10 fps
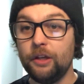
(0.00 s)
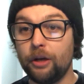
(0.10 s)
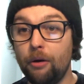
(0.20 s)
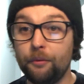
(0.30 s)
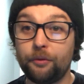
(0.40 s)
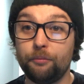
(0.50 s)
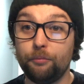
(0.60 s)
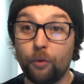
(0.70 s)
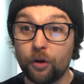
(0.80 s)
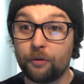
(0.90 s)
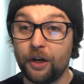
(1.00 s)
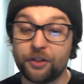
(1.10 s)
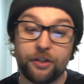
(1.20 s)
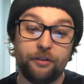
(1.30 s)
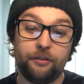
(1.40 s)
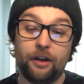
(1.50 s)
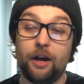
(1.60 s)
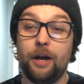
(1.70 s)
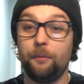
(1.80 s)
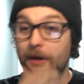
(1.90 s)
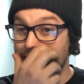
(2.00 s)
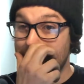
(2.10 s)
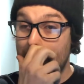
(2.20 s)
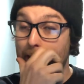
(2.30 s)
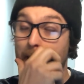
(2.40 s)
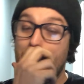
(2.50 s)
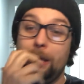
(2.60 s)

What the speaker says: Come up with some more questions. Wednesday,